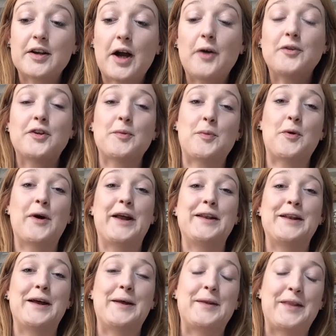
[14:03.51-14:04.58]
go to the
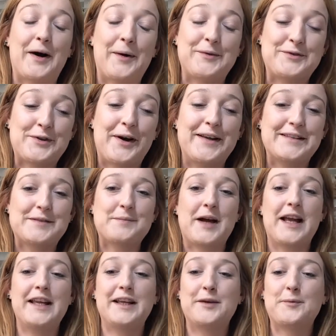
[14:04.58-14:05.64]
point that I was trying to
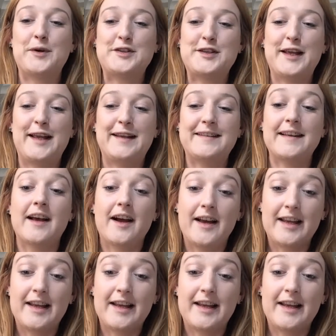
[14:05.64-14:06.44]
make, which is,